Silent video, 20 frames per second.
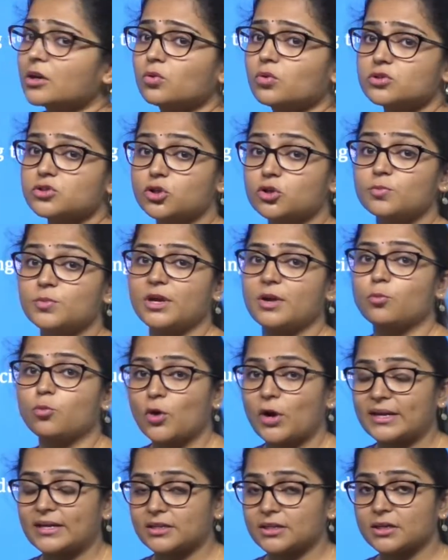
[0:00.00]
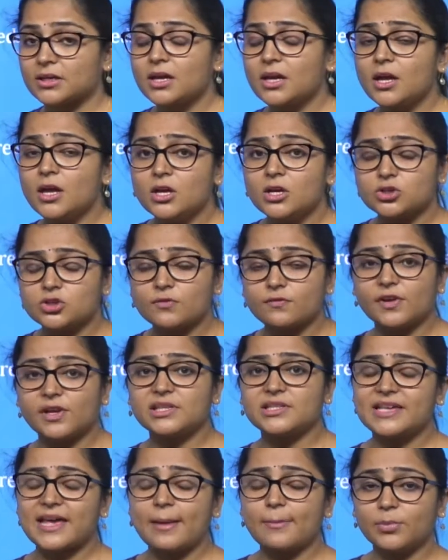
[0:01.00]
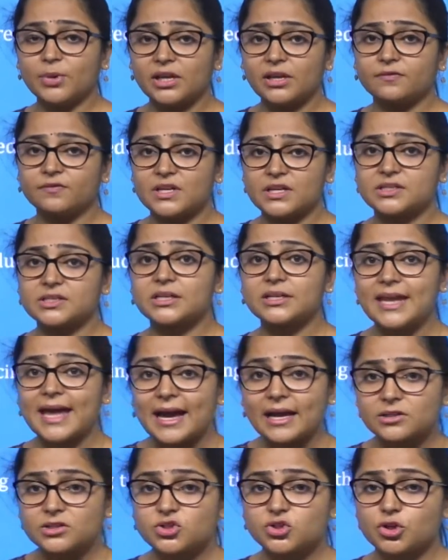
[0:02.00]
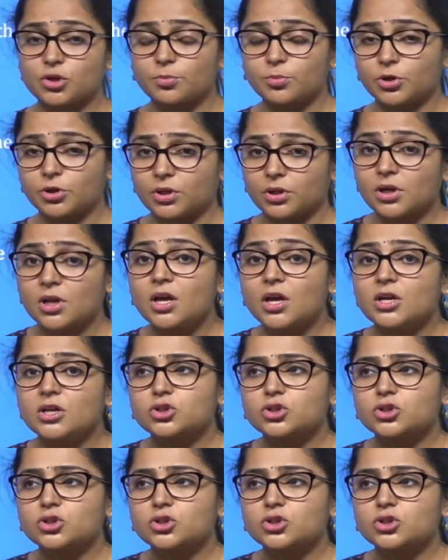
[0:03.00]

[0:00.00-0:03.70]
also be appointed. So for example, if there's a tax tribunal,